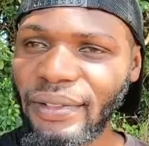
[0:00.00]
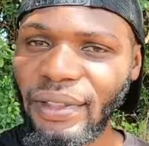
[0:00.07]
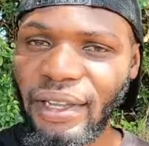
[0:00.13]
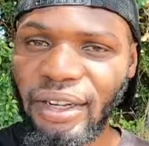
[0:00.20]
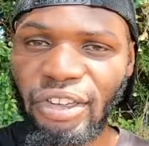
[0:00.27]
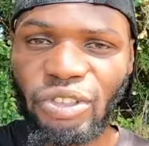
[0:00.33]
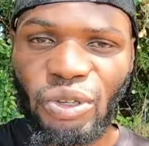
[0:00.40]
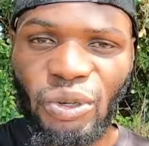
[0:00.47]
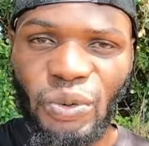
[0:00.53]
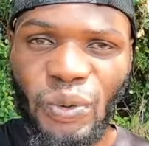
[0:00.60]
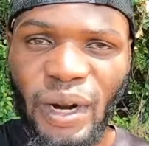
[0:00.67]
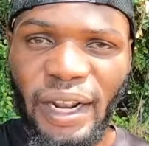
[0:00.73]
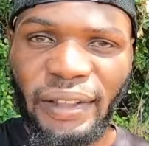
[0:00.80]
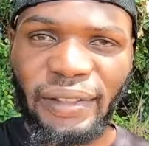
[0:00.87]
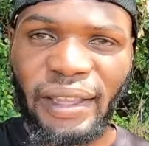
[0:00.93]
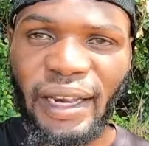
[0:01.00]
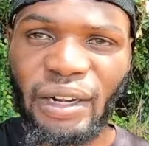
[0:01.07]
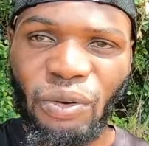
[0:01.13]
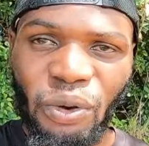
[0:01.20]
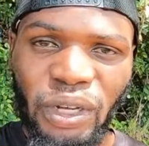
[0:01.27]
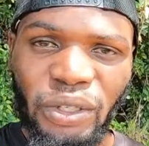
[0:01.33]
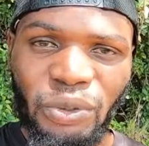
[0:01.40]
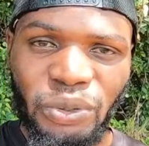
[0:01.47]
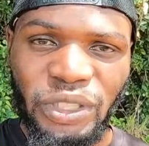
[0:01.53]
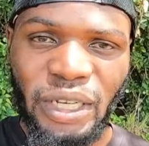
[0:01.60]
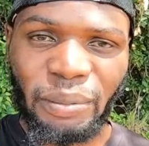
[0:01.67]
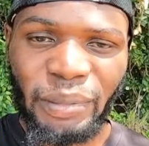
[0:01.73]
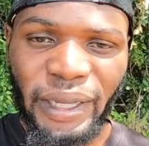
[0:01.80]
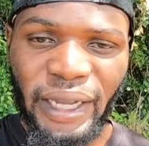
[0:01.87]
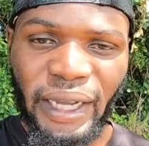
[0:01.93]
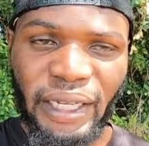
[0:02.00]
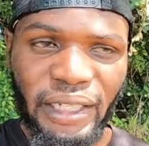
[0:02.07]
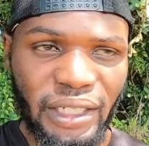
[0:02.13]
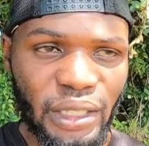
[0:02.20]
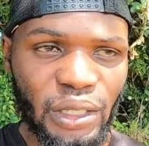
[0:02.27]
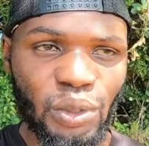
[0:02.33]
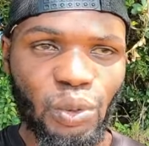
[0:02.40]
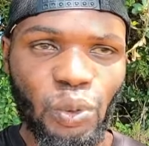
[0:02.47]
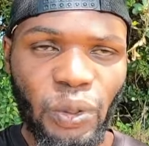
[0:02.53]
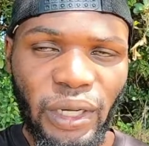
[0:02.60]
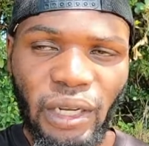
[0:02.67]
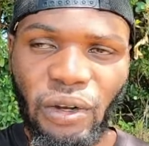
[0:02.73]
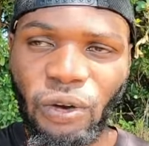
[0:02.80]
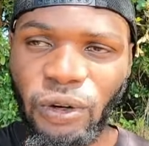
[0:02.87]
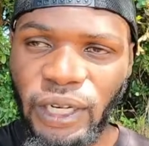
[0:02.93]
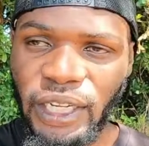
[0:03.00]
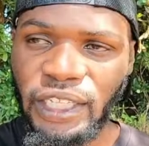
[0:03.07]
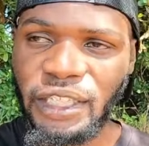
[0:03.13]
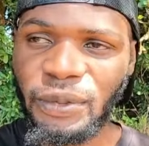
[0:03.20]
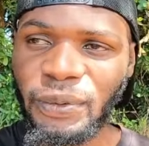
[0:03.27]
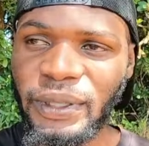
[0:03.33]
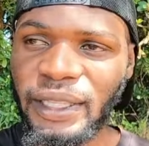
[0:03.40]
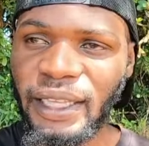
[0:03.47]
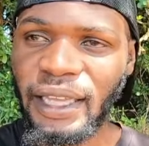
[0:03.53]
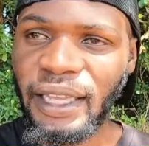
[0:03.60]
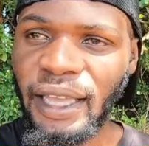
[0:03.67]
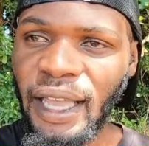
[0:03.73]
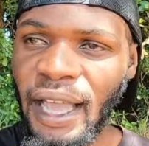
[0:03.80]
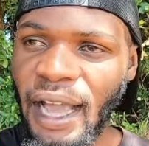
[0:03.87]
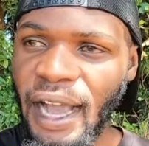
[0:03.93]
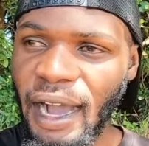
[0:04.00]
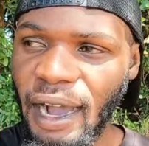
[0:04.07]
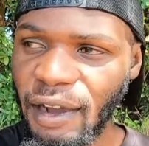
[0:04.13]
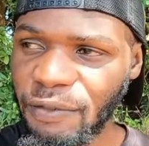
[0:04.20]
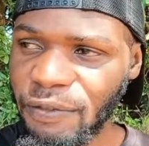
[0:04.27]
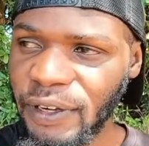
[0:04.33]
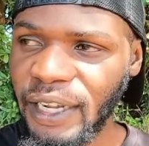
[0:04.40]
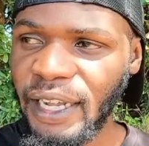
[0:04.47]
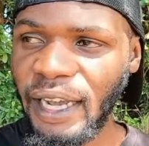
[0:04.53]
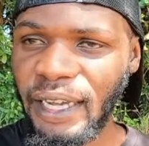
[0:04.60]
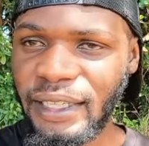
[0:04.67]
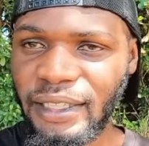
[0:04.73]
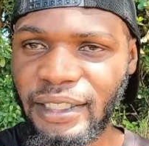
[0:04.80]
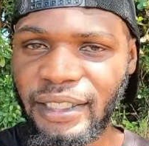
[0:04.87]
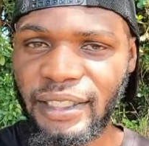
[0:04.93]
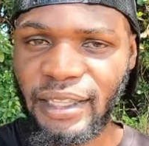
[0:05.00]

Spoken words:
And the reason why they are going to Jamaica, it is to reconnect with the African.